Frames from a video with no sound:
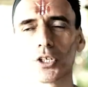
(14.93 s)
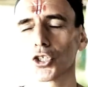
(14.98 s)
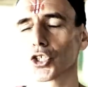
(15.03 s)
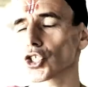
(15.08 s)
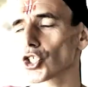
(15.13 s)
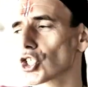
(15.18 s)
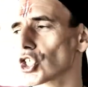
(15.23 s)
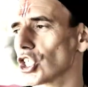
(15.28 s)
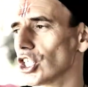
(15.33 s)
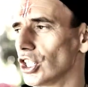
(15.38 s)

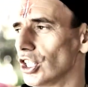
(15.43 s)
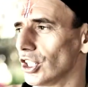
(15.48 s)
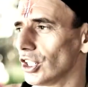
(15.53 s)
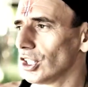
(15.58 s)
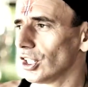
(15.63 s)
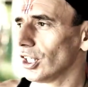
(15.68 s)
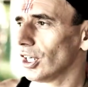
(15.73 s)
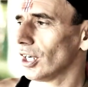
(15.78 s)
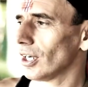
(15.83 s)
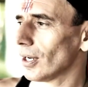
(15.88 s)

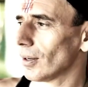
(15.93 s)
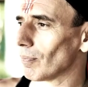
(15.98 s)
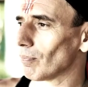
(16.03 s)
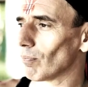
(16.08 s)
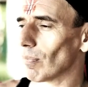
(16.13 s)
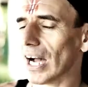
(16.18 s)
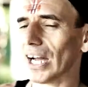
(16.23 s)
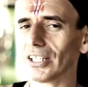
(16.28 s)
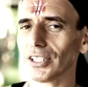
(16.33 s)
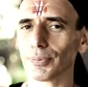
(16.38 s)
she
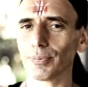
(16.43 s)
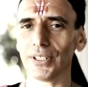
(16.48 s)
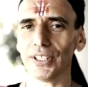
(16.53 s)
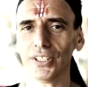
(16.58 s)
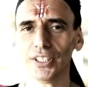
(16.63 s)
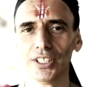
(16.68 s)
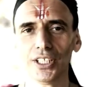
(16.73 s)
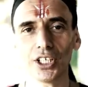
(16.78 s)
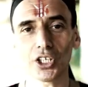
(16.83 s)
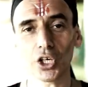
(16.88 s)
might
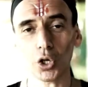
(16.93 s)
be